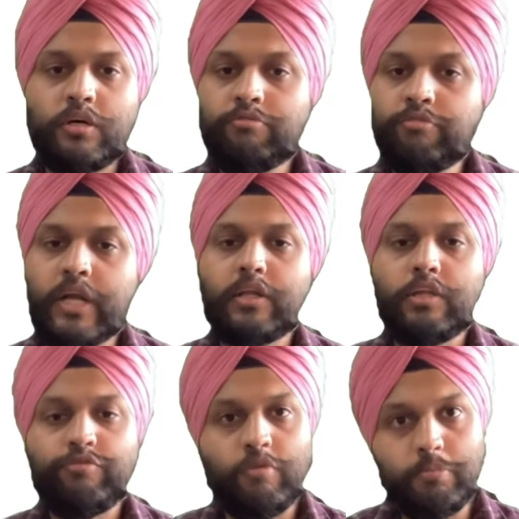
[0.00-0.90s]

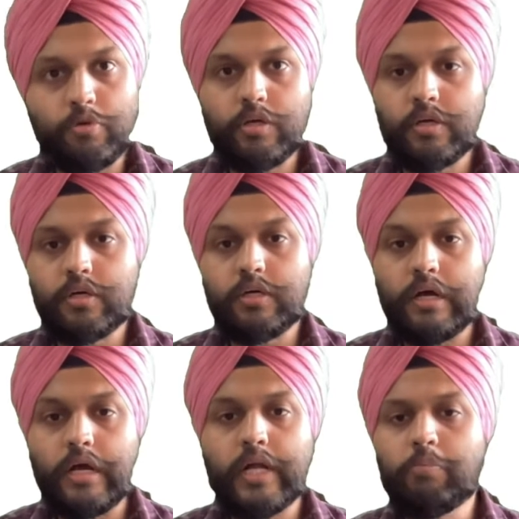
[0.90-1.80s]
Varanasi for music,
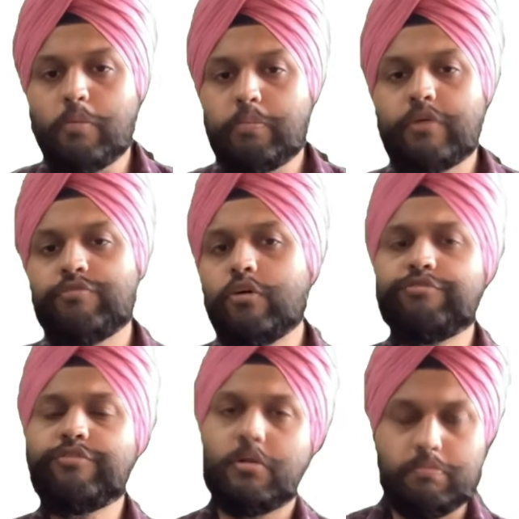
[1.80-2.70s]
and Mumbai for
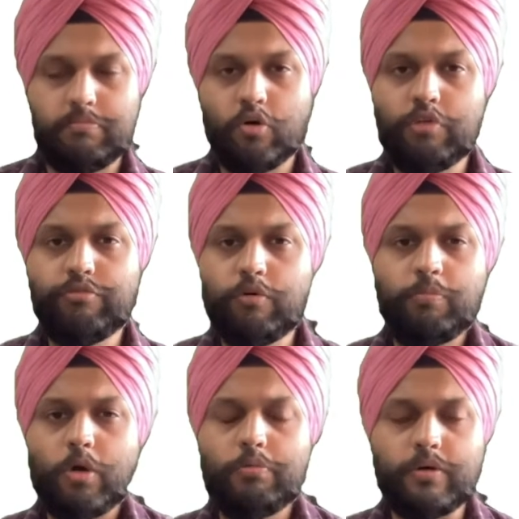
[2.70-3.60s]
film,
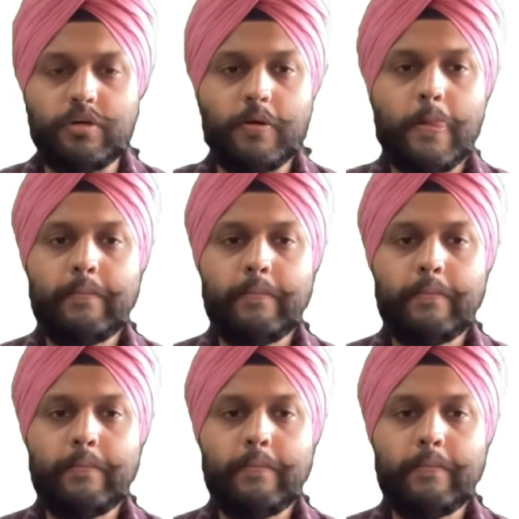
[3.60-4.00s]
Bollywood.